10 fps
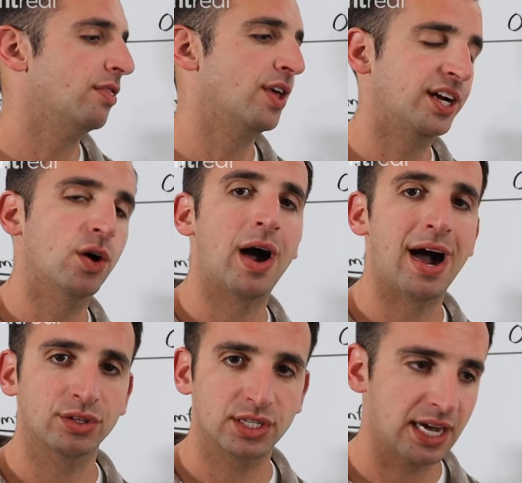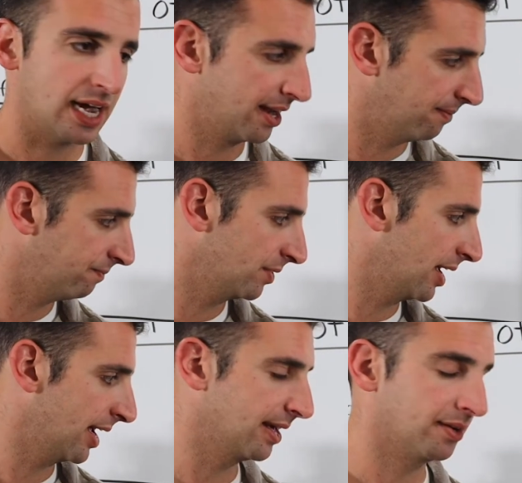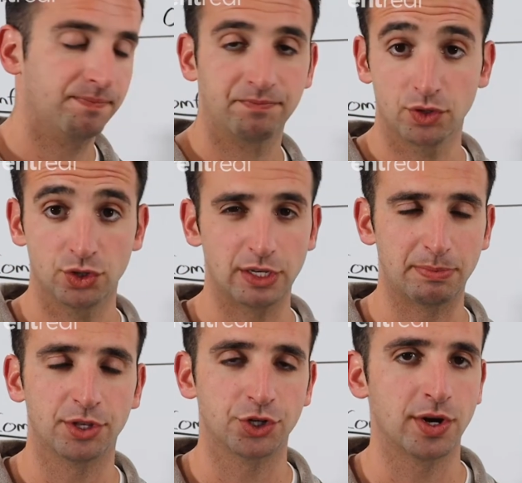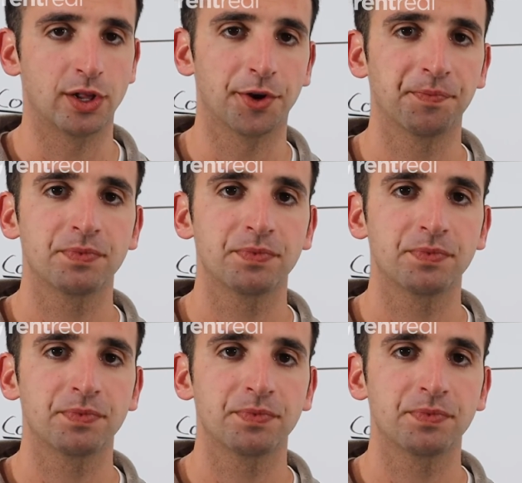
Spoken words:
they go outside and sleep in the trailer.